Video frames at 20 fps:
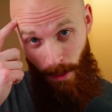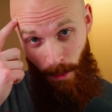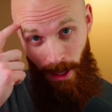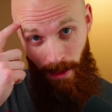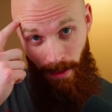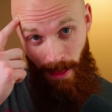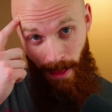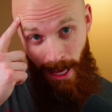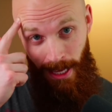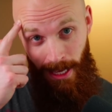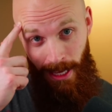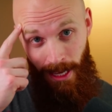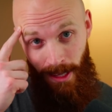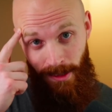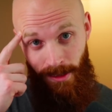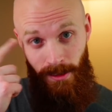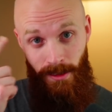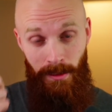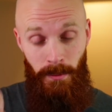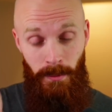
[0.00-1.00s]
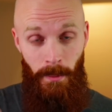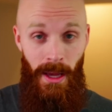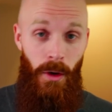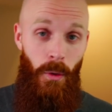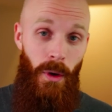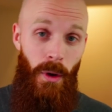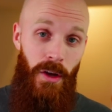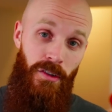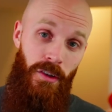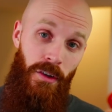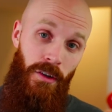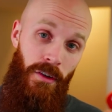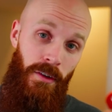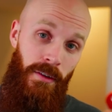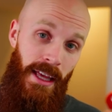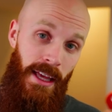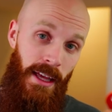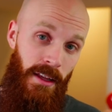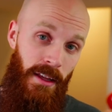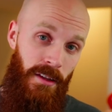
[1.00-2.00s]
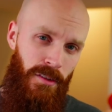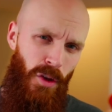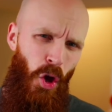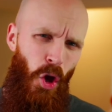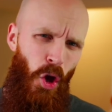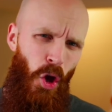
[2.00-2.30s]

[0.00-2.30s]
well, I guess my question is,